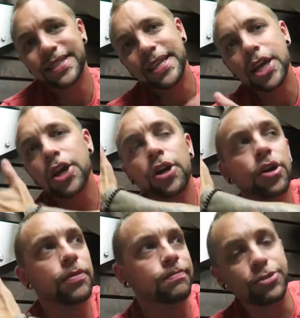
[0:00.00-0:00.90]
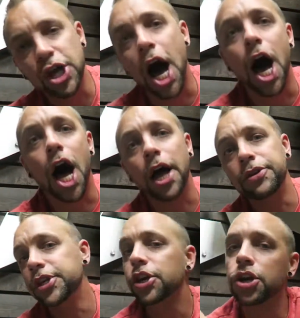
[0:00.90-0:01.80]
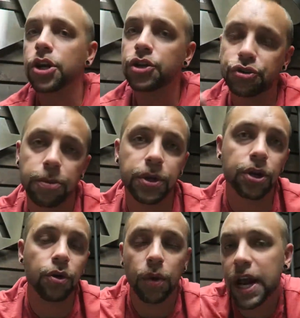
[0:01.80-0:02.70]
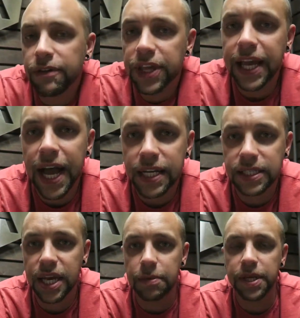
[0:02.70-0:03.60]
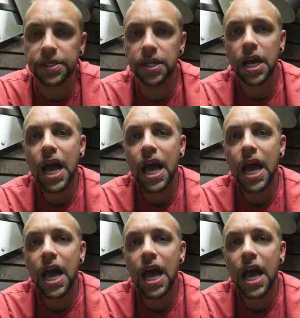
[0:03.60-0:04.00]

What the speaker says: "Dear John, dear contributor," whatever the guy's name is,